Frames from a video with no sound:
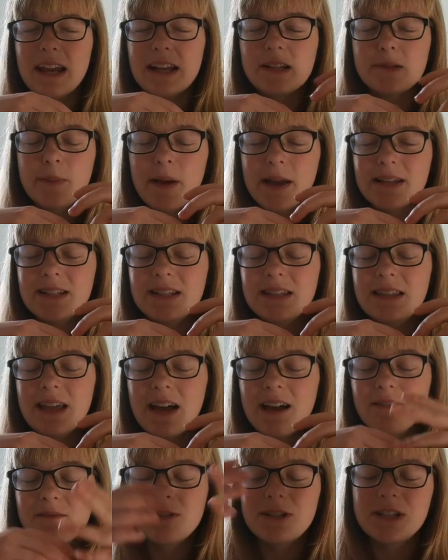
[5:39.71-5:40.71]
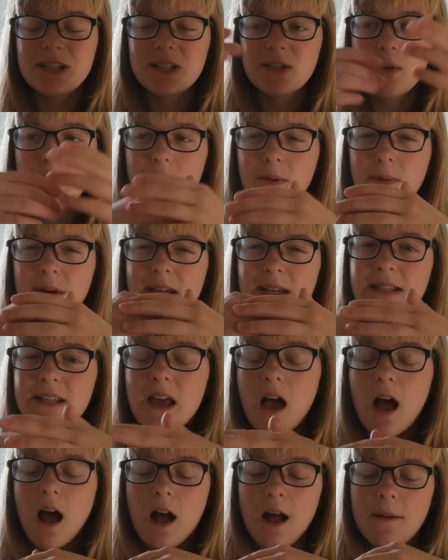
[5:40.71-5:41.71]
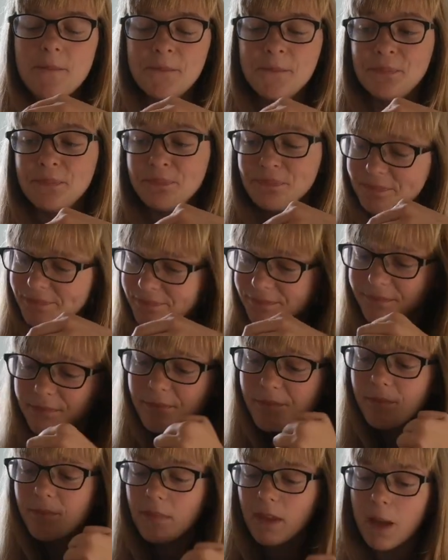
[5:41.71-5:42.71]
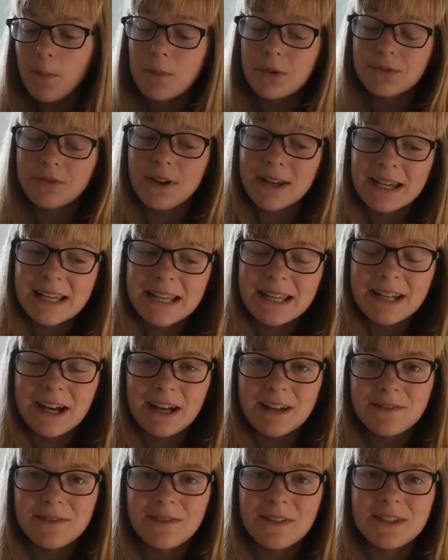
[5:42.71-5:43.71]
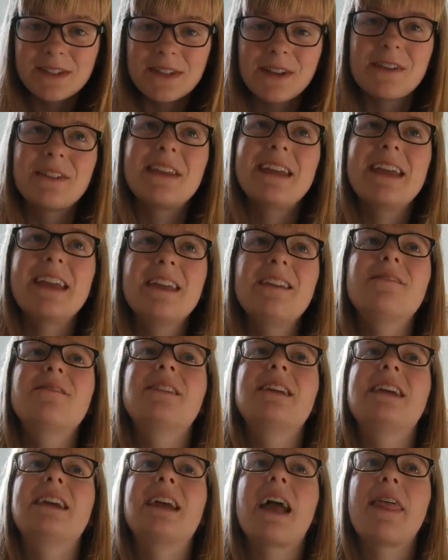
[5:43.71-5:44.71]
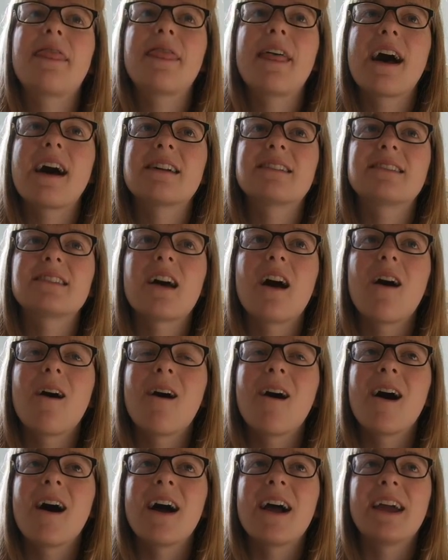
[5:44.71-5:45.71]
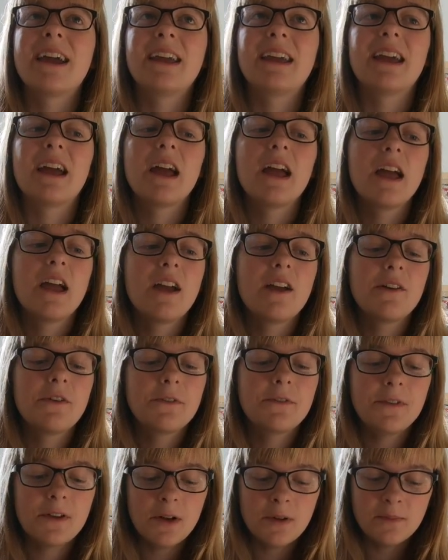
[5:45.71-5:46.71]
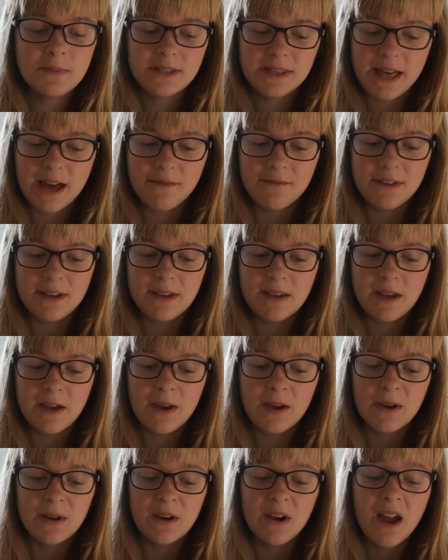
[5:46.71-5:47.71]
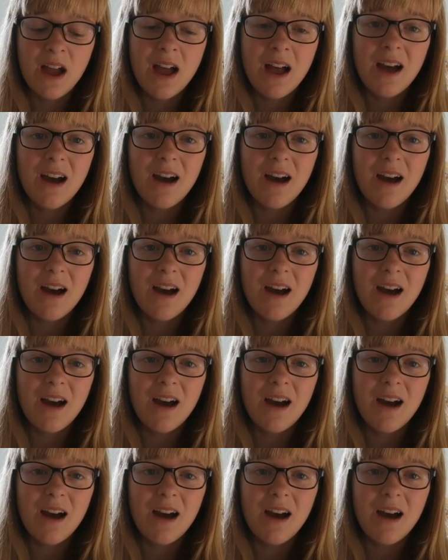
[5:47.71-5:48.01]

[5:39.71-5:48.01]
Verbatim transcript: expected that, which is quite weird. Um, but funnily enough, so the evening that I filmed that video,